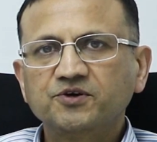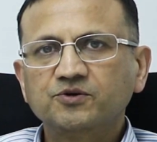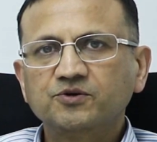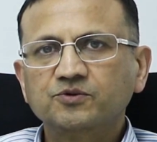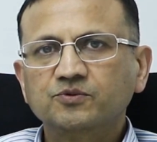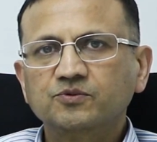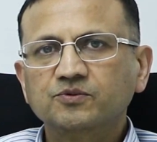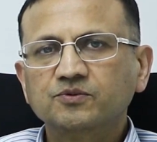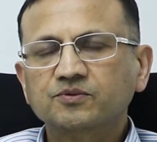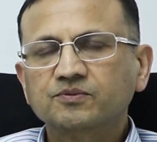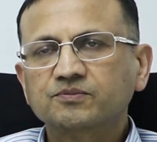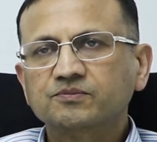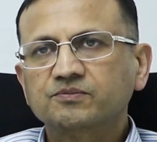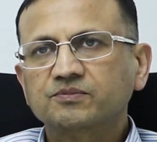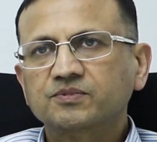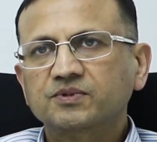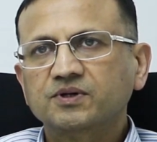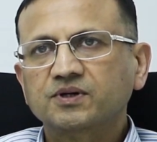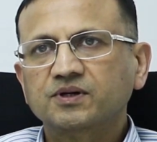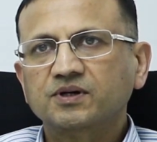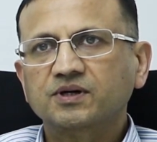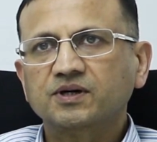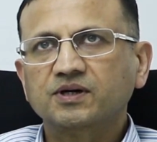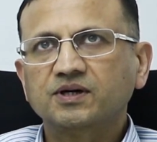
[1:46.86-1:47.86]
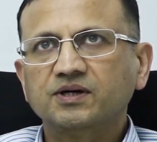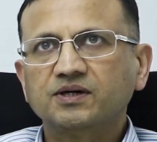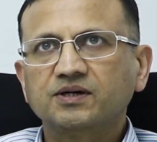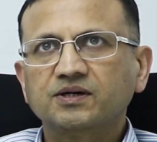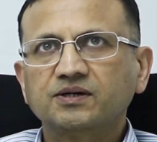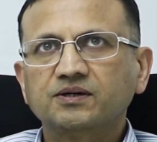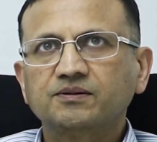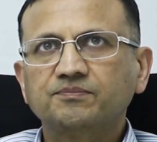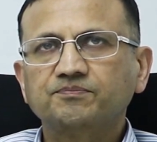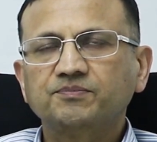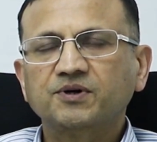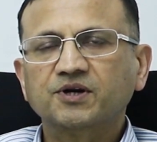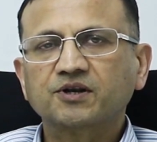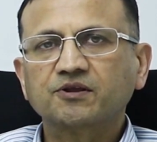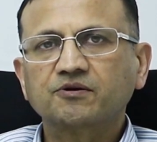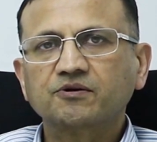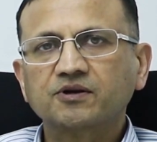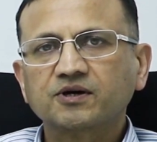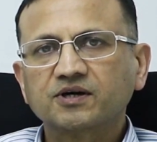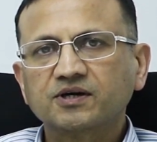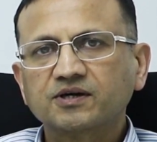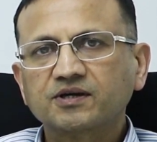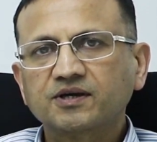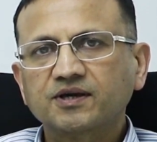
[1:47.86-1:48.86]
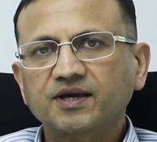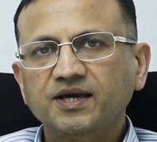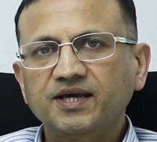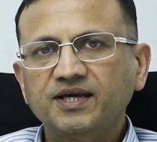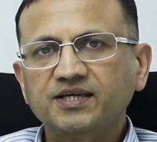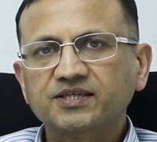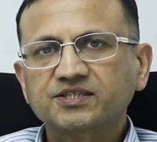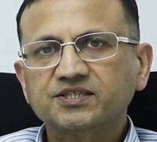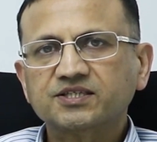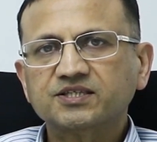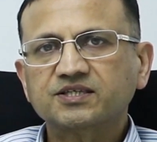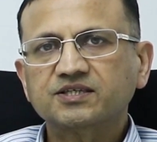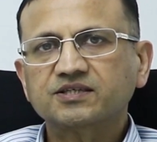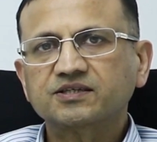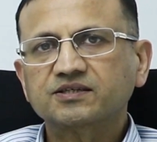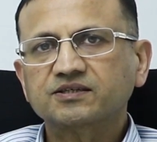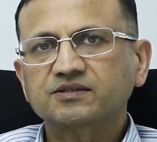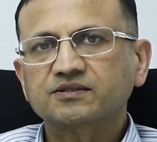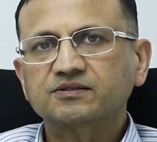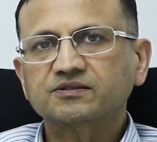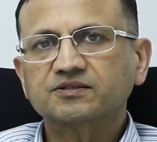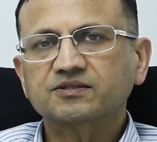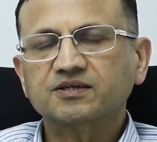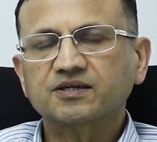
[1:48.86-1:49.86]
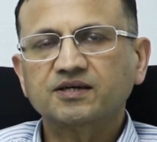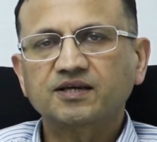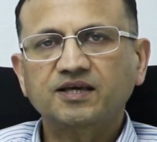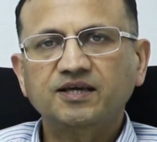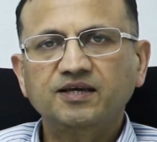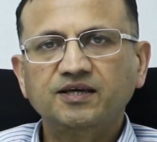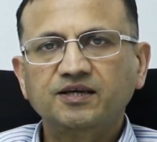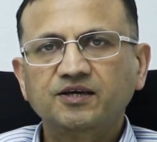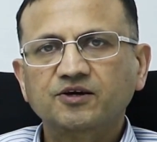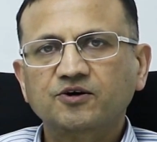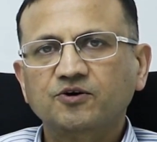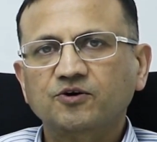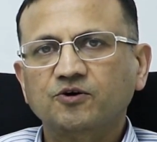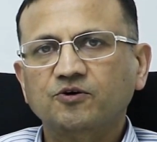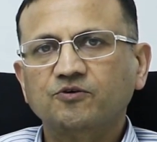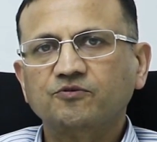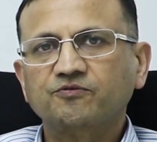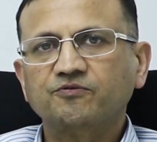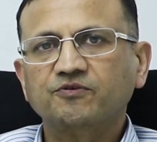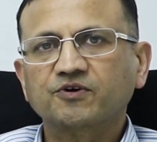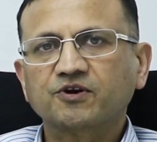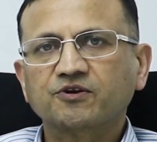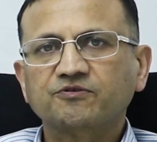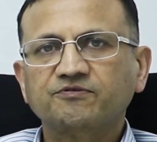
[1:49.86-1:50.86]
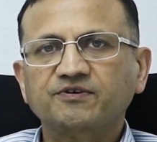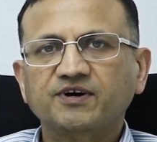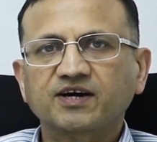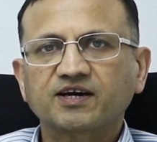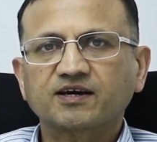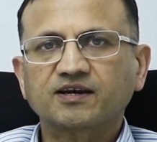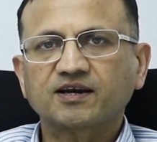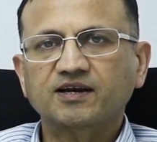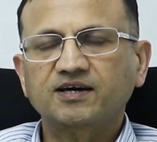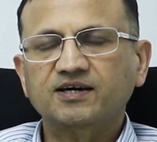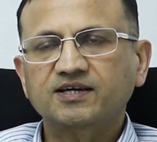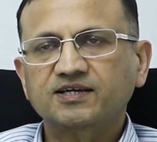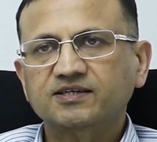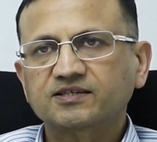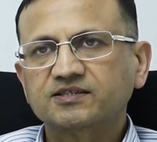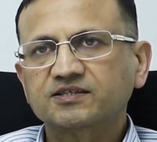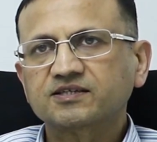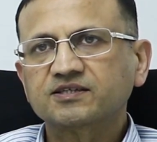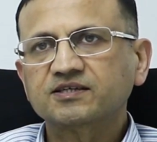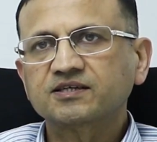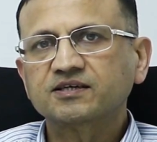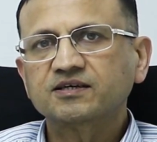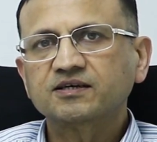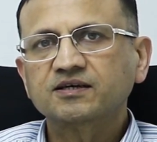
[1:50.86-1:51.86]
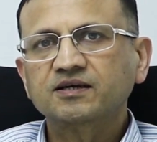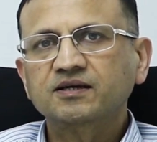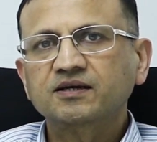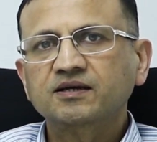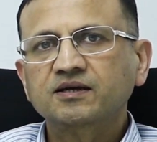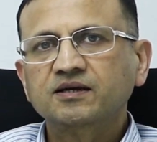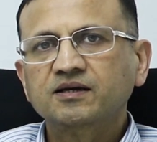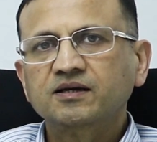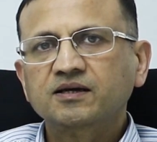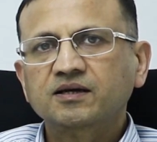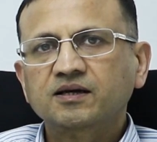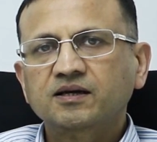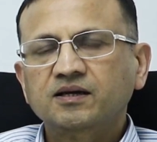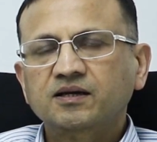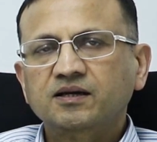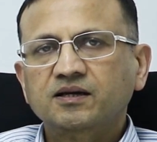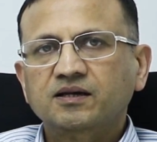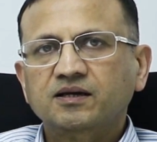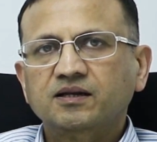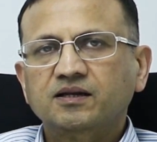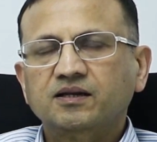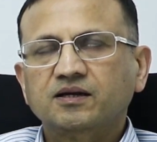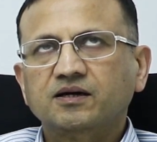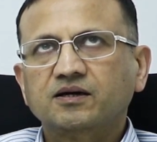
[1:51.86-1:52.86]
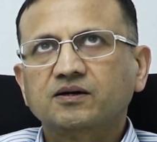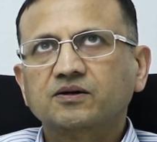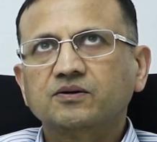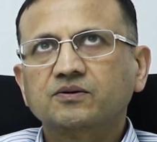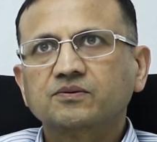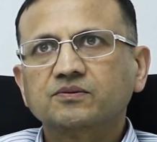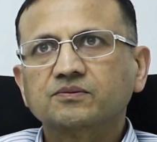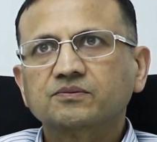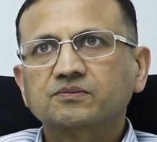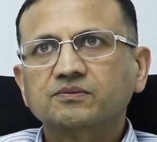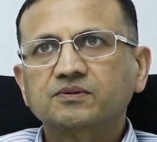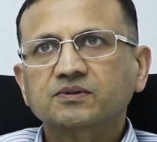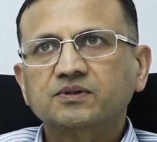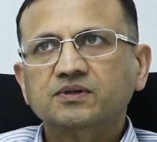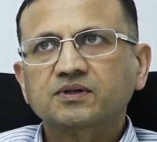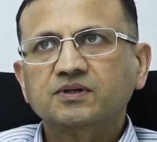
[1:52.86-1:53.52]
you a particular case study of one of our clients. Now,